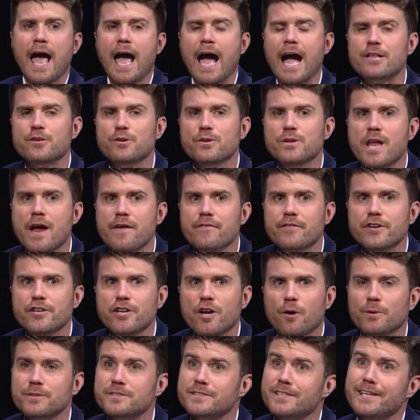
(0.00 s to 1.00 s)
And you never
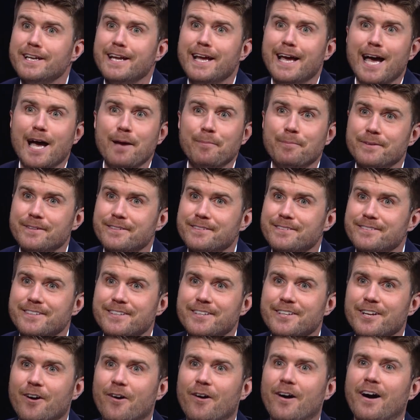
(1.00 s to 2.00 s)
know what's going to happen.
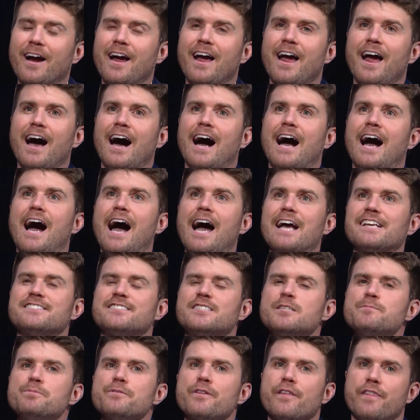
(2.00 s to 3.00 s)
You know, I, I,
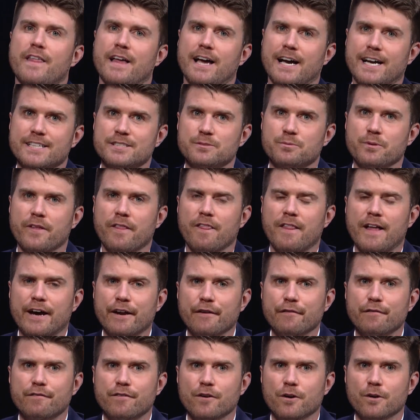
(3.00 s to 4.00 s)
sympathize with a
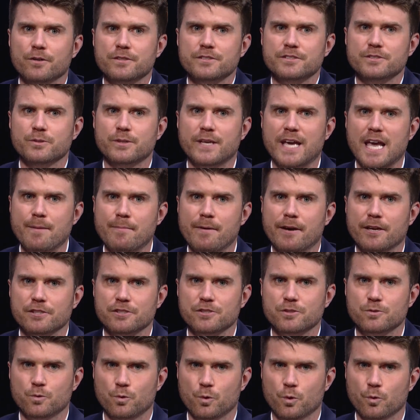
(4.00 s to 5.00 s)
lot of folks who came out of
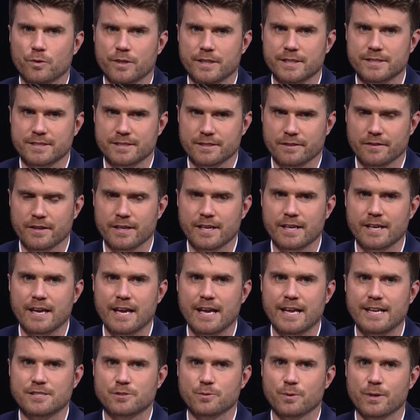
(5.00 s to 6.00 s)
school recently
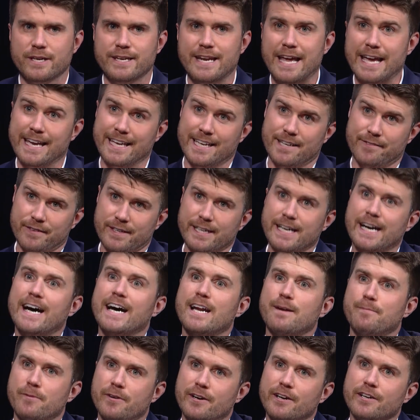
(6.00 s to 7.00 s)
into a negative
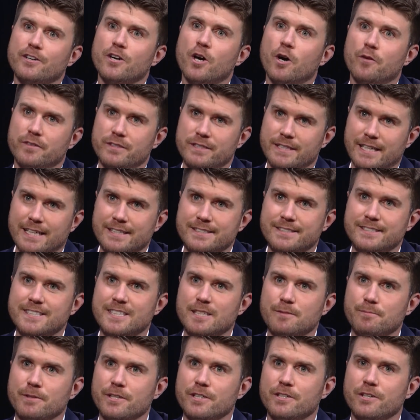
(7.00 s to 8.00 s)
economy around COVID
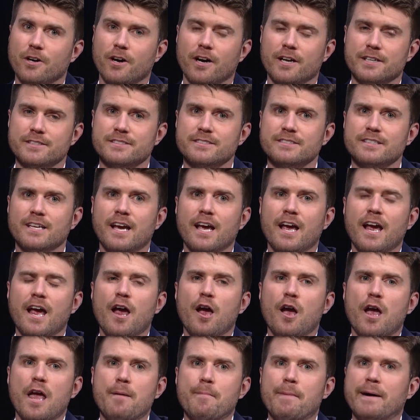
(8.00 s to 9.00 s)
19 yeah. because
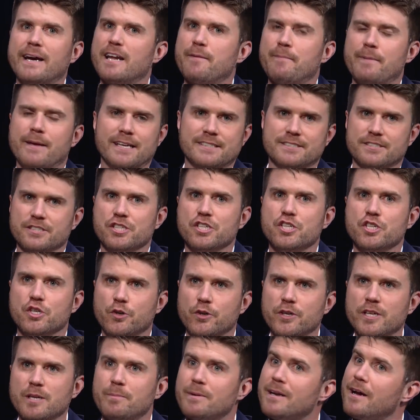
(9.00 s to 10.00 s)
it might not have been as
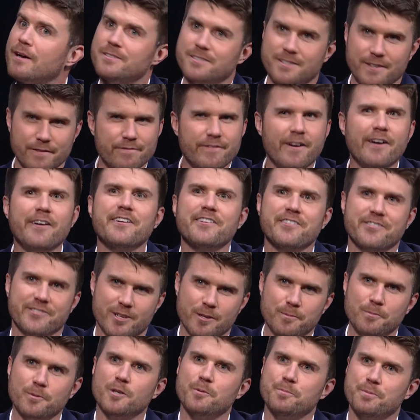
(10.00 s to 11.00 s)
extreme, but I was in a very
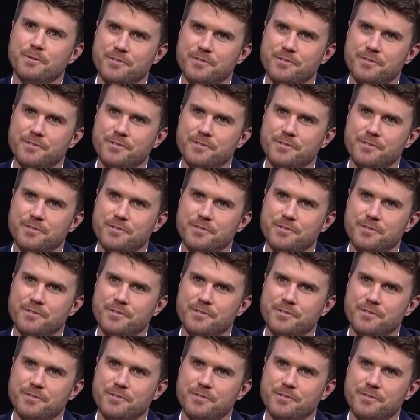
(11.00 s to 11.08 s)
similar